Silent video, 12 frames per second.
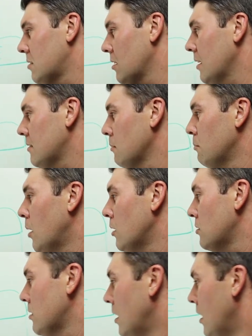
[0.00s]
So that's the
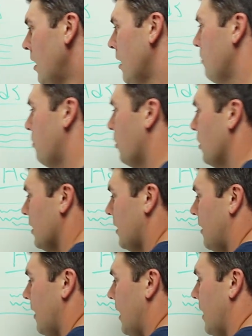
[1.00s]
most important
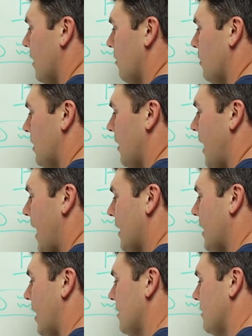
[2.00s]
thing with your ad
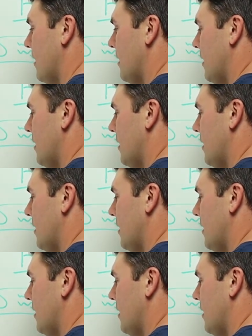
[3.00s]
content